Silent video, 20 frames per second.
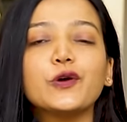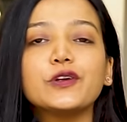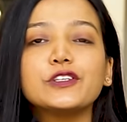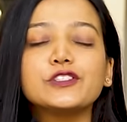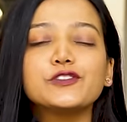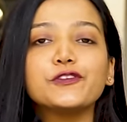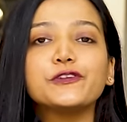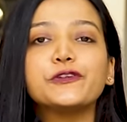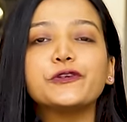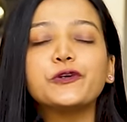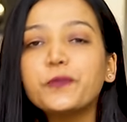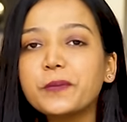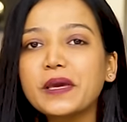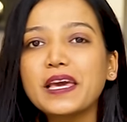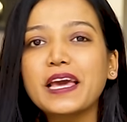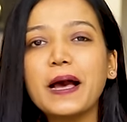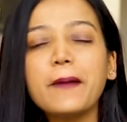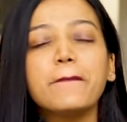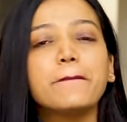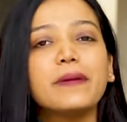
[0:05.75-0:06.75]
And in this video,
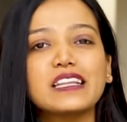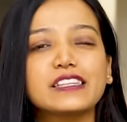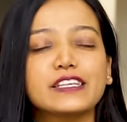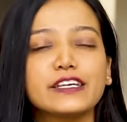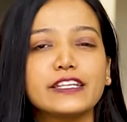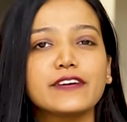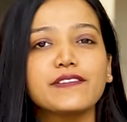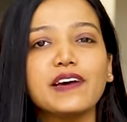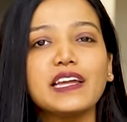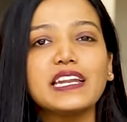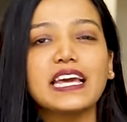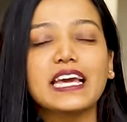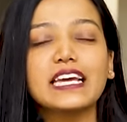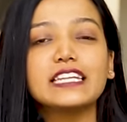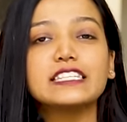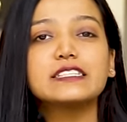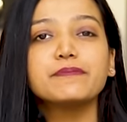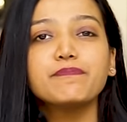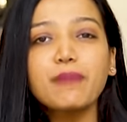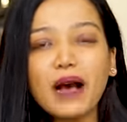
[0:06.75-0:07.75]
we are going to talk
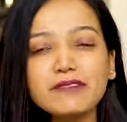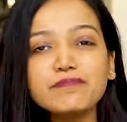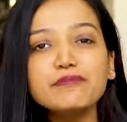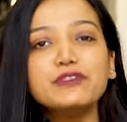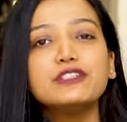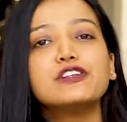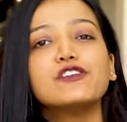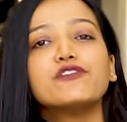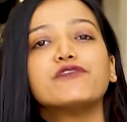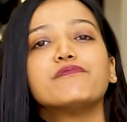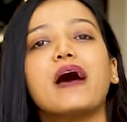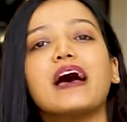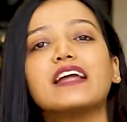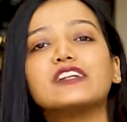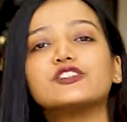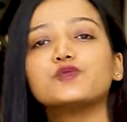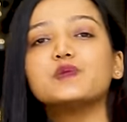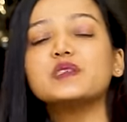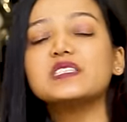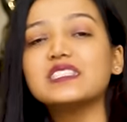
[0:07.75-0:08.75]
about Department of
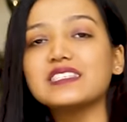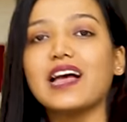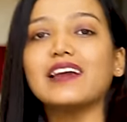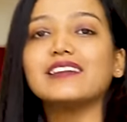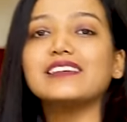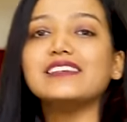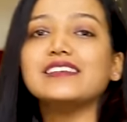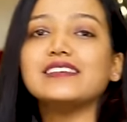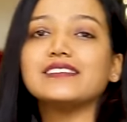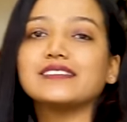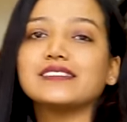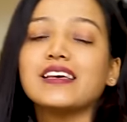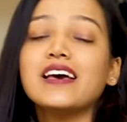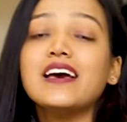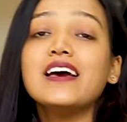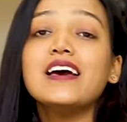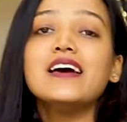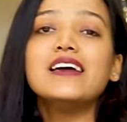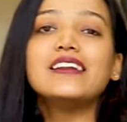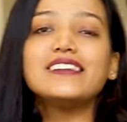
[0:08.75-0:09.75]
Management Studies,
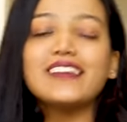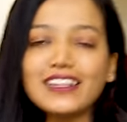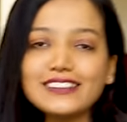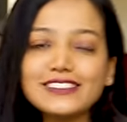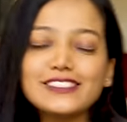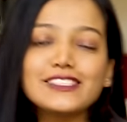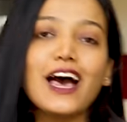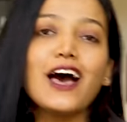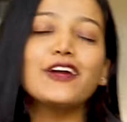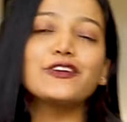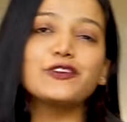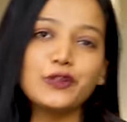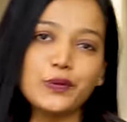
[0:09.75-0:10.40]
NALSAR